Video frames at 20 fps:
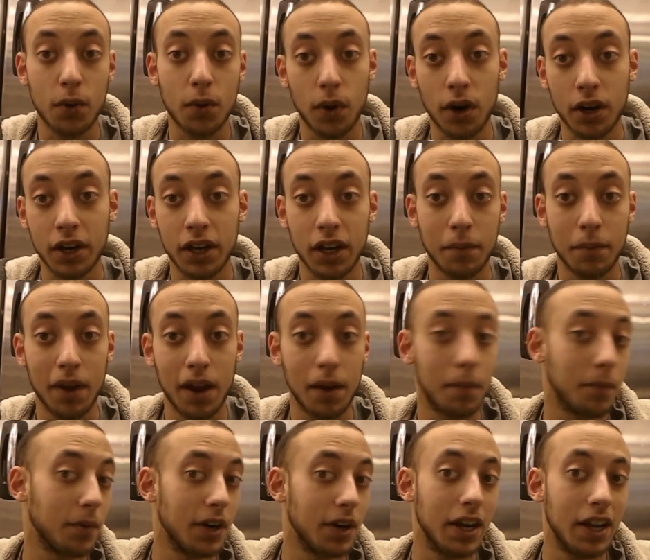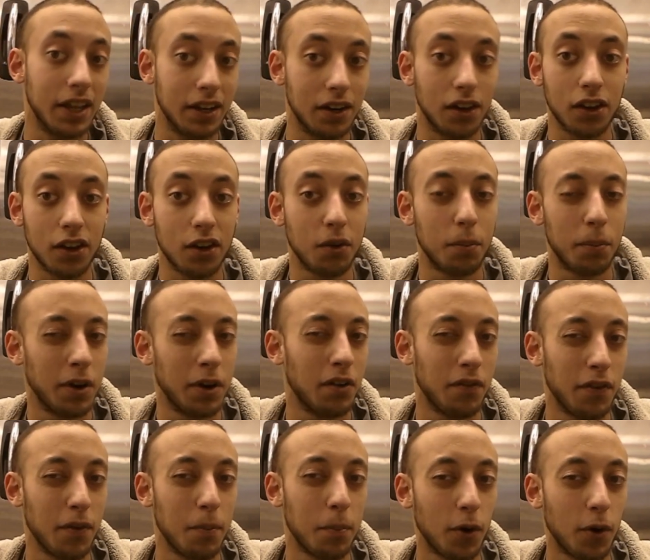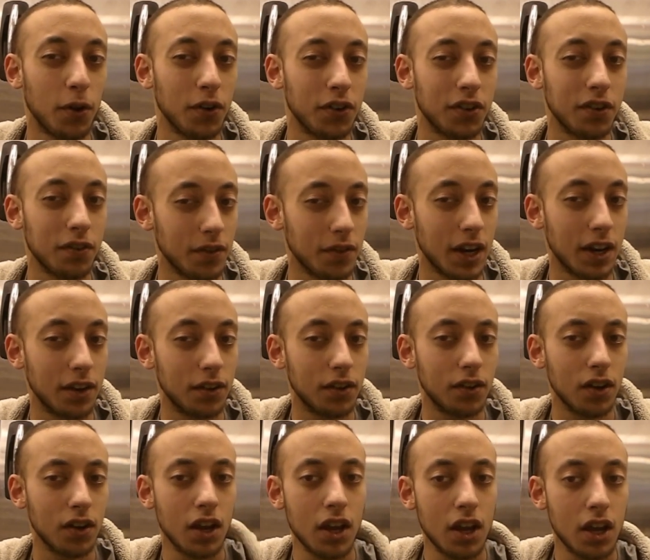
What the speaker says: working memory, and a little bit of impulsiveness,